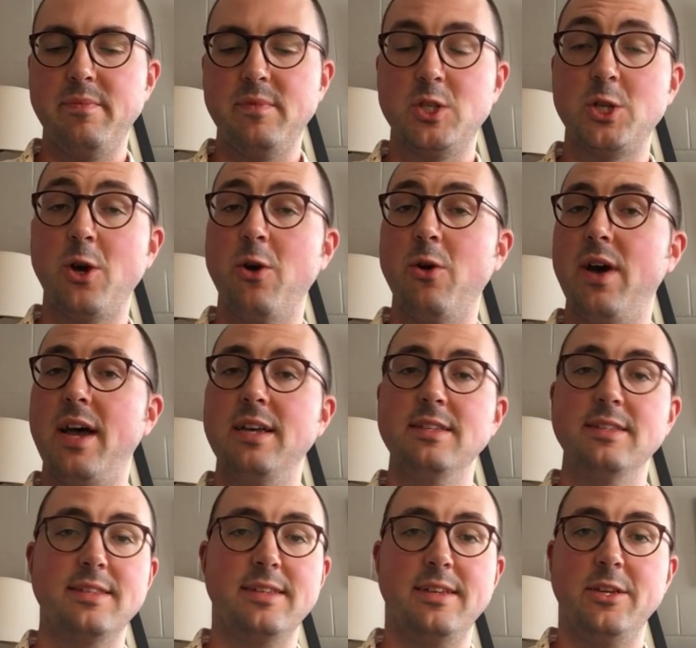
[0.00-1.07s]
So
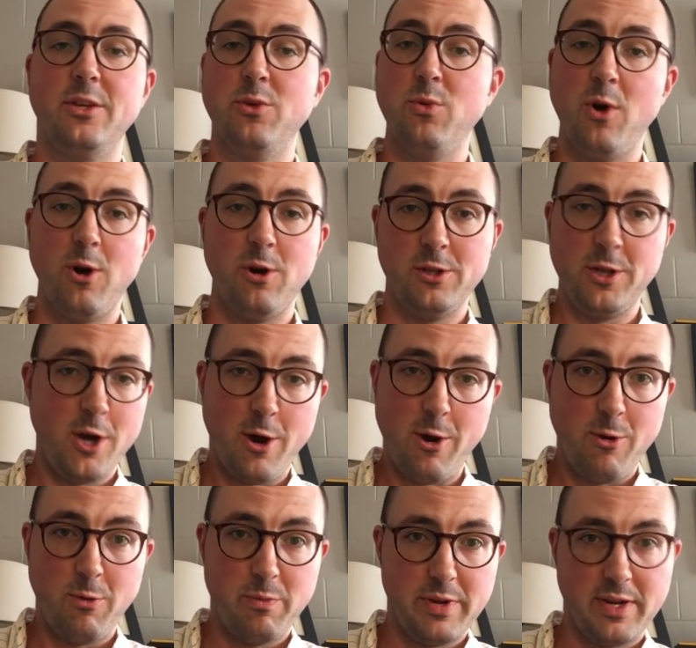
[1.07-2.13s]
as you all
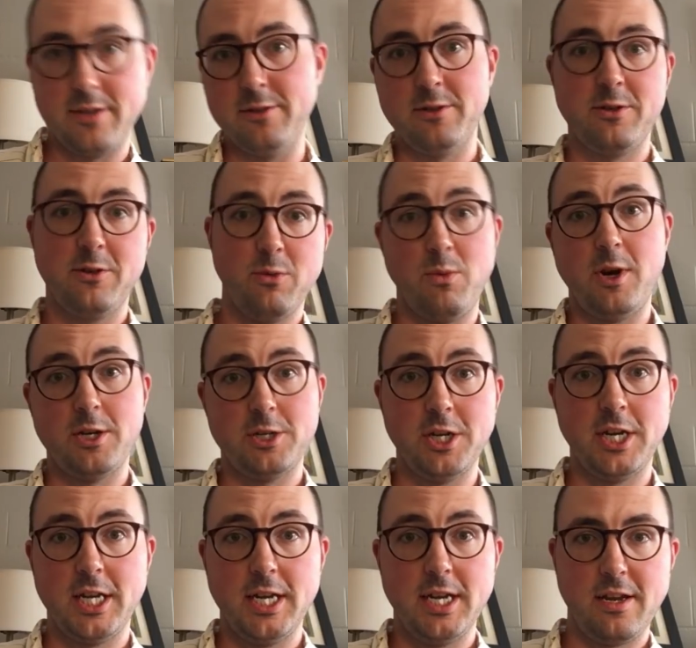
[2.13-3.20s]
know, because you're
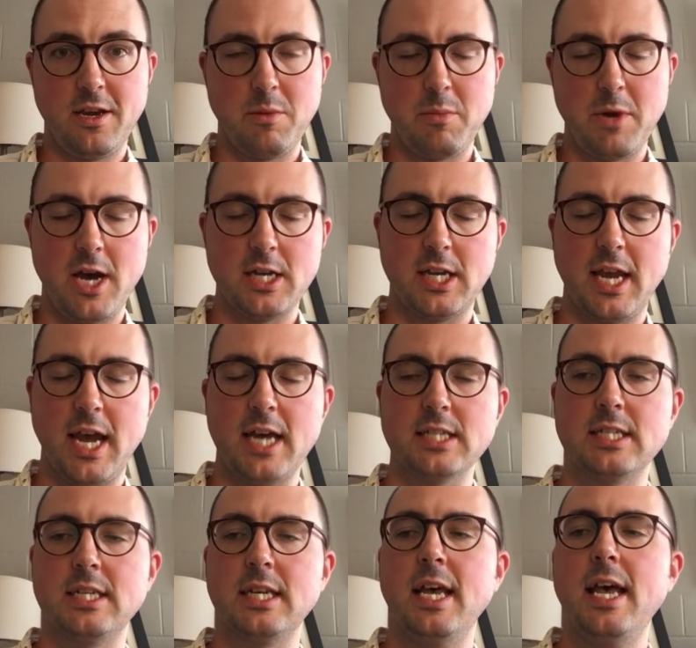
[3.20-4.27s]
watching a knitting
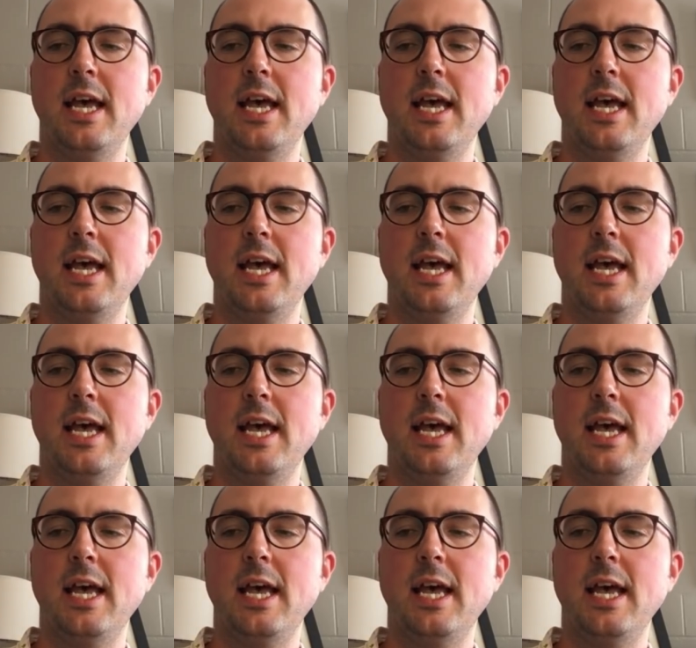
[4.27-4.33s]
podcast,